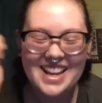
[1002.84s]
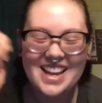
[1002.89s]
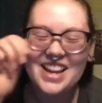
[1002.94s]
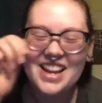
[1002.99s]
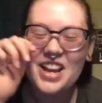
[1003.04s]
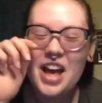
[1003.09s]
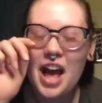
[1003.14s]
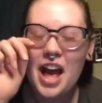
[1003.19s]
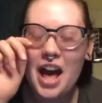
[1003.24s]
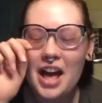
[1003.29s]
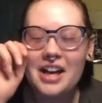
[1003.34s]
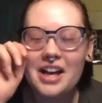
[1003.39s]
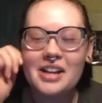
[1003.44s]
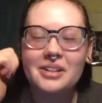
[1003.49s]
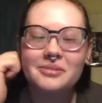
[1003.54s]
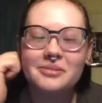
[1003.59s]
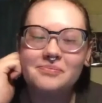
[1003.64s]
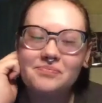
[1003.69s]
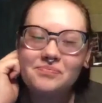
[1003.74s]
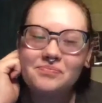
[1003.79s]

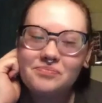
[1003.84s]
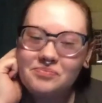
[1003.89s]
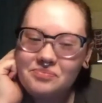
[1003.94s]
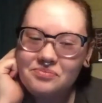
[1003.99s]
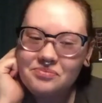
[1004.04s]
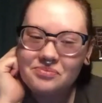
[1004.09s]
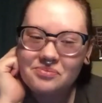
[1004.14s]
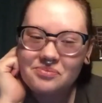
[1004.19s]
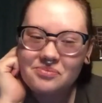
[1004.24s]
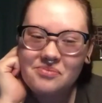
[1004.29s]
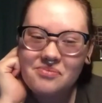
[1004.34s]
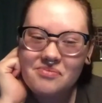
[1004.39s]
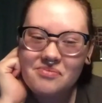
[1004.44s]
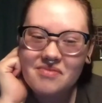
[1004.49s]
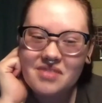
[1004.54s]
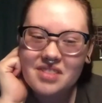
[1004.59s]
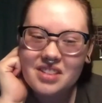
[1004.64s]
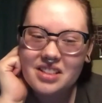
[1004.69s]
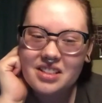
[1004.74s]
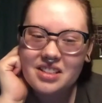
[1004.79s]
um,
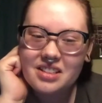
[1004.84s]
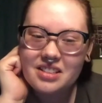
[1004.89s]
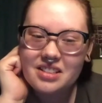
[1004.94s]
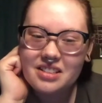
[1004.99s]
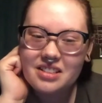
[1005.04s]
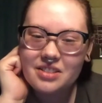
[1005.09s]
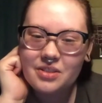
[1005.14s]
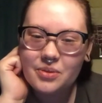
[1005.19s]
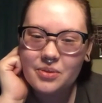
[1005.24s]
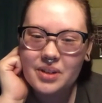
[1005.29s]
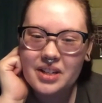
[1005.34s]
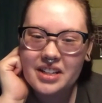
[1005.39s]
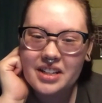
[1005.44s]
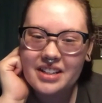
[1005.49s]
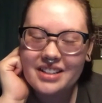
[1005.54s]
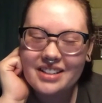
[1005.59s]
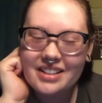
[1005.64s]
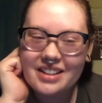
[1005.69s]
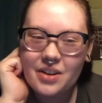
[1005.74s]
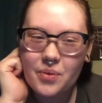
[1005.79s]

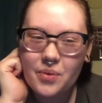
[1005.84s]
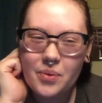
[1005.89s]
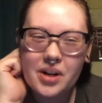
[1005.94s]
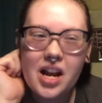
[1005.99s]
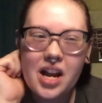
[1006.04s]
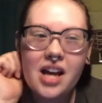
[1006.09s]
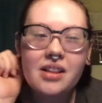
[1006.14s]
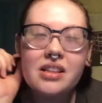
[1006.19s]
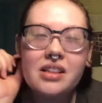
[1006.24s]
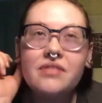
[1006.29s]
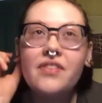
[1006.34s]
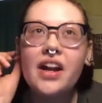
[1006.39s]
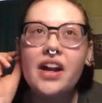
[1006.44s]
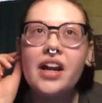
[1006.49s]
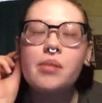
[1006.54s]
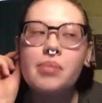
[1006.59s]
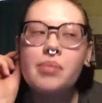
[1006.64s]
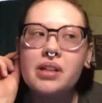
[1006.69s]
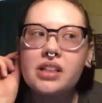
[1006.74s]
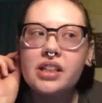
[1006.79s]
we're not very
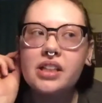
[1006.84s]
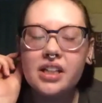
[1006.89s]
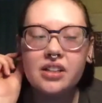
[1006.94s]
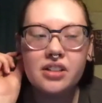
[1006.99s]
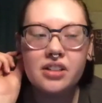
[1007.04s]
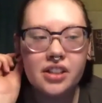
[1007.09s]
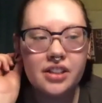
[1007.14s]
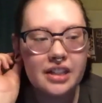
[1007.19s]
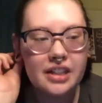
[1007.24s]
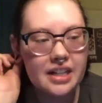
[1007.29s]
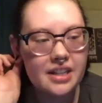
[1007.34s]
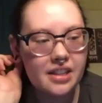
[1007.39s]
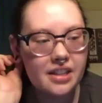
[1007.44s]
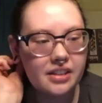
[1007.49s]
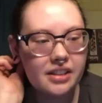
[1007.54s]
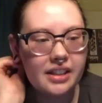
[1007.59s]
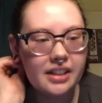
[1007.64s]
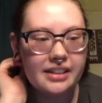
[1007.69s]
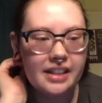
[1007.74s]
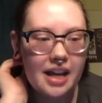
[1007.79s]
political or anything
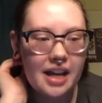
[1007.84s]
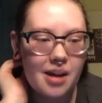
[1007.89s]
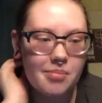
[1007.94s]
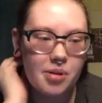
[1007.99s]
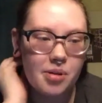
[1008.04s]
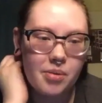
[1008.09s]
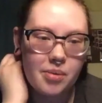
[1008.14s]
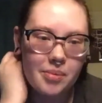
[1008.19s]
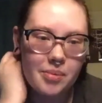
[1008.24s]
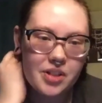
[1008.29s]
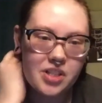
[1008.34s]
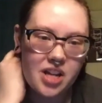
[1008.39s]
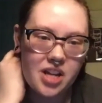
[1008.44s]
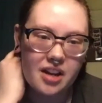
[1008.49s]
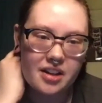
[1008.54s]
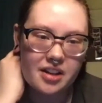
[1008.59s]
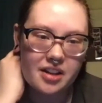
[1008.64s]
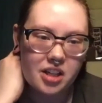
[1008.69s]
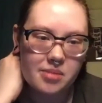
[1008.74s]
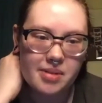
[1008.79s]
like that. But when we're
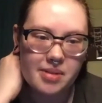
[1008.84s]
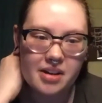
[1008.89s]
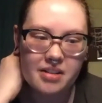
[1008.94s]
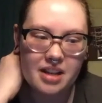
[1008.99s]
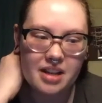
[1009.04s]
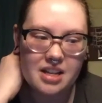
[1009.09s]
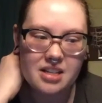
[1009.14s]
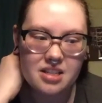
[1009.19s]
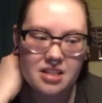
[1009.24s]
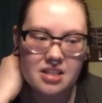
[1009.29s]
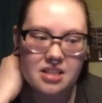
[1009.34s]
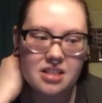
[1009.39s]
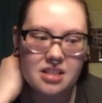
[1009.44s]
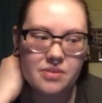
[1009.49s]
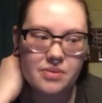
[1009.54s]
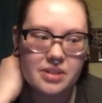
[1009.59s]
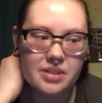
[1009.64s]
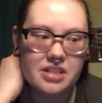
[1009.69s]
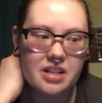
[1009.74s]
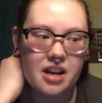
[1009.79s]
talking about cases,
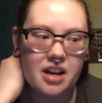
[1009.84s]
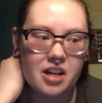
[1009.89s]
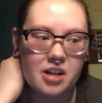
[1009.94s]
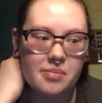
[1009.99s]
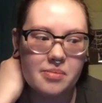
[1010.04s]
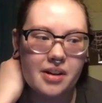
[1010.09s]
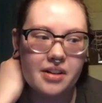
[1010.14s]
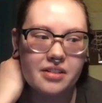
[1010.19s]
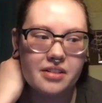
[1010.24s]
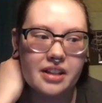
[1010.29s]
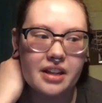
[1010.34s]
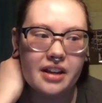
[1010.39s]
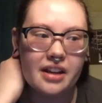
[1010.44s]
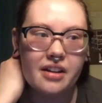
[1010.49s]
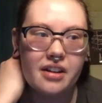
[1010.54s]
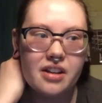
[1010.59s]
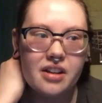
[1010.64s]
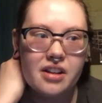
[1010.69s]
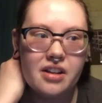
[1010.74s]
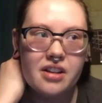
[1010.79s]
we talk about like,
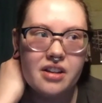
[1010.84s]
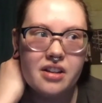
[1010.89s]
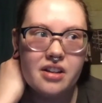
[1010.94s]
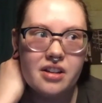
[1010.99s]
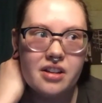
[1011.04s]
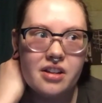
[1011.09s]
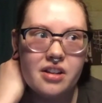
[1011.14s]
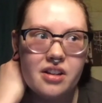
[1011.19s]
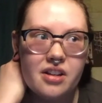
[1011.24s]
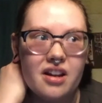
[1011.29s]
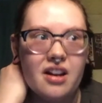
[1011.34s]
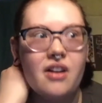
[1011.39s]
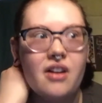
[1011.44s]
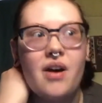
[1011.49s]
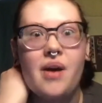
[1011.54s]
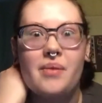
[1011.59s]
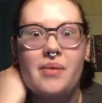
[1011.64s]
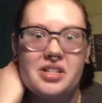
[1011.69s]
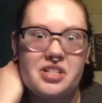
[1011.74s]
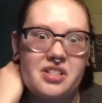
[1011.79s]
oh, I
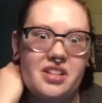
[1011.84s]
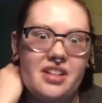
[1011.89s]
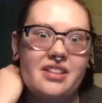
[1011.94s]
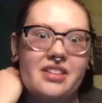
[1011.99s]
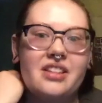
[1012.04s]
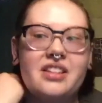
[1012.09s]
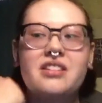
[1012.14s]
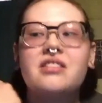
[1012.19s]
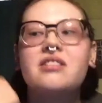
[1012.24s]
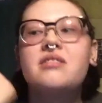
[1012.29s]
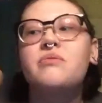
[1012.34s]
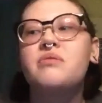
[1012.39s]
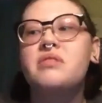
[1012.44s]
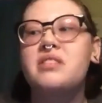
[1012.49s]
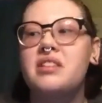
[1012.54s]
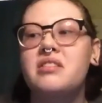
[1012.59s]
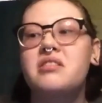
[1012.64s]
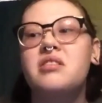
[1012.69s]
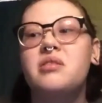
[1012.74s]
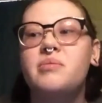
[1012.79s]
wish that this
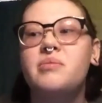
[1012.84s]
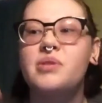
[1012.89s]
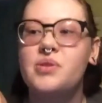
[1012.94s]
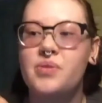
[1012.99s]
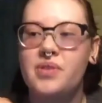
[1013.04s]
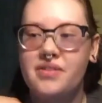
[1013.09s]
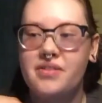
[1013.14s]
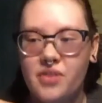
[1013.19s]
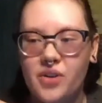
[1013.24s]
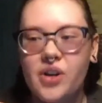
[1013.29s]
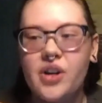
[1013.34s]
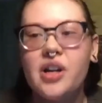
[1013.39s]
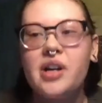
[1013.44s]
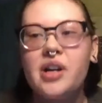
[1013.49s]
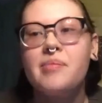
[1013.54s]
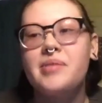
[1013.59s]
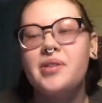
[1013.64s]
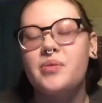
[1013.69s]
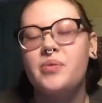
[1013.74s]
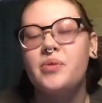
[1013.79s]
system was
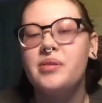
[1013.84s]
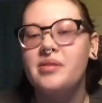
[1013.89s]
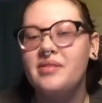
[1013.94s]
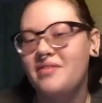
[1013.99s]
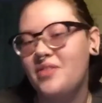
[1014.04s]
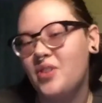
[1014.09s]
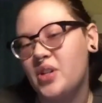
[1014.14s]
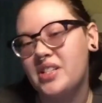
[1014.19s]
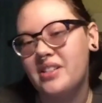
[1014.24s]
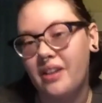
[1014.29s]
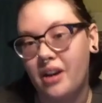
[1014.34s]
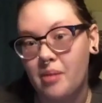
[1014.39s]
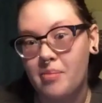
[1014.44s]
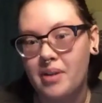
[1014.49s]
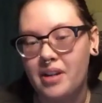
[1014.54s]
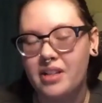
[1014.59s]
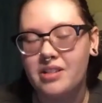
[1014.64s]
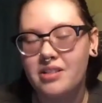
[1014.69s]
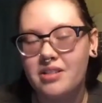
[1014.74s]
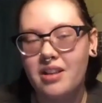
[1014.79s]
reformed, and we'll voice our
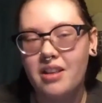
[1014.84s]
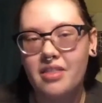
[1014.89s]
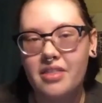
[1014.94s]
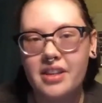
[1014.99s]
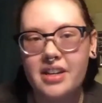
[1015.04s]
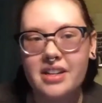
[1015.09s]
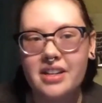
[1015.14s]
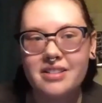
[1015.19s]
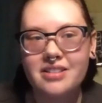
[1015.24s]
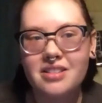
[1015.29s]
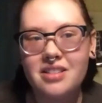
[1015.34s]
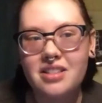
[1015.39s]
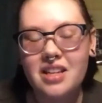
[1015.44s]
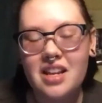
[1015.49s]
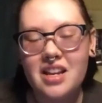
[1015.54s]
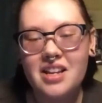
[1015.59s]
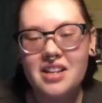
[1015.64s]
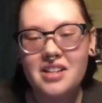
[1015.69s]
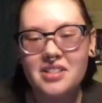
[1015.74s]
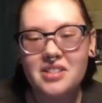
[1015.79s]
opinions on things.
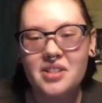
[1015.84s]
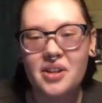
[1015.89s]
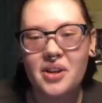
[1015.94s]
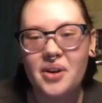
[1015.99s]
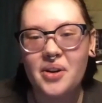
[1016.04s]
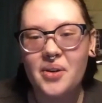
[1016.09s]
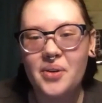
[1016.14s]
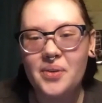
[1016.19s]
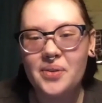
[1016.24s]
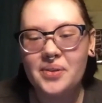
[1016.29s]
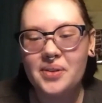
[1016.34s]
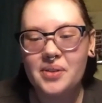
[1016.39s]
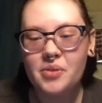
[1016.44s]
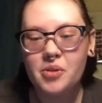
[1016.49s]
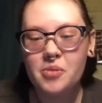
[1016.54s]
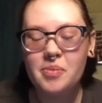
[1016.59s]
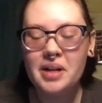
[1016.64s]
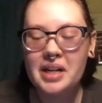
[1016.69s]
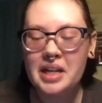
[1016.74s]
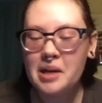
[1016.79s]
So we're
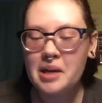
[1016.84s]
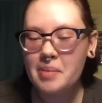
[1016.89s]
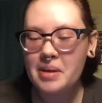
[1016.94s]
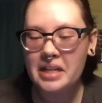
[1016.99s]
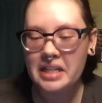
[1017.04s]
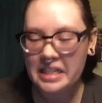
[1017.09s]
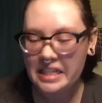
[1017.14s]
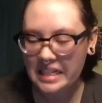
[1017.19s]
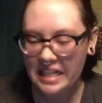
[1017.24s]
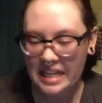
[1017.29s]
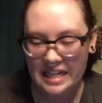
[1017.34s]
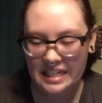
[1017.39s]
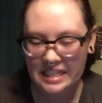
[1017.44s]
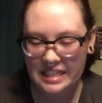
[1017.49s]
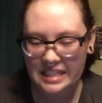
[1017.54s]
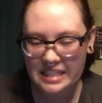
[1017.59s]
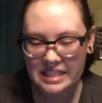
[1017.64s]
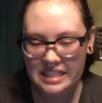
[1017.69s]
pretty opinionated